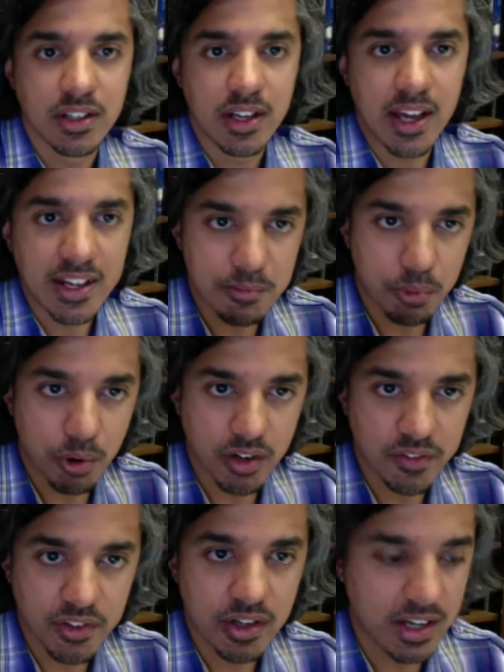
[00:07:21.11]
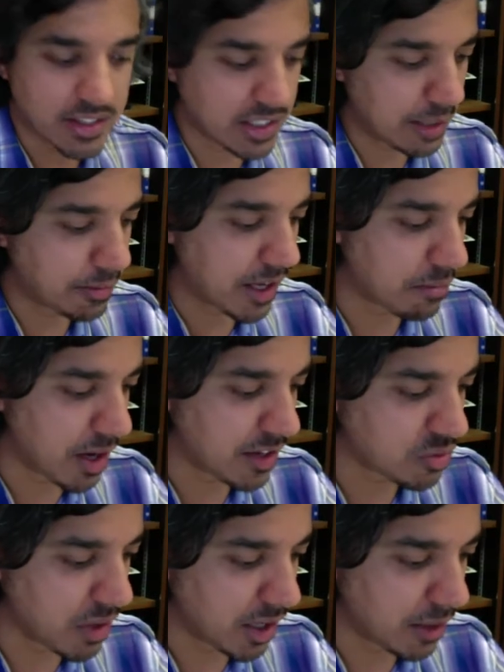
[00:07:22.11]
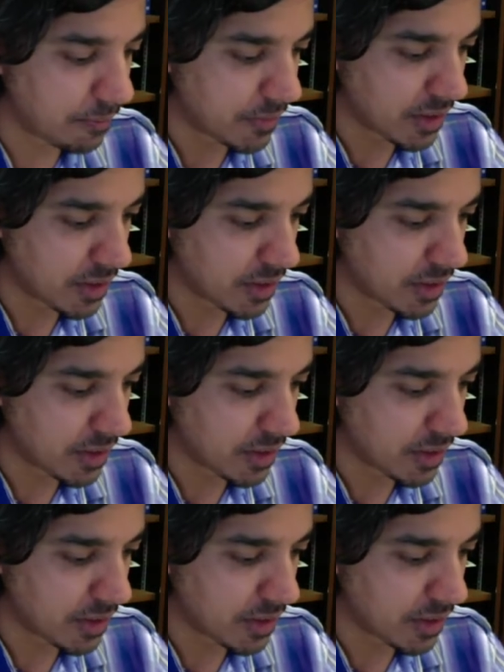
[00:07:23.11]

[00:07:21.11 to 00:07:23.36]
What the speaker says: And it's important for you guys to keep that in mind as well.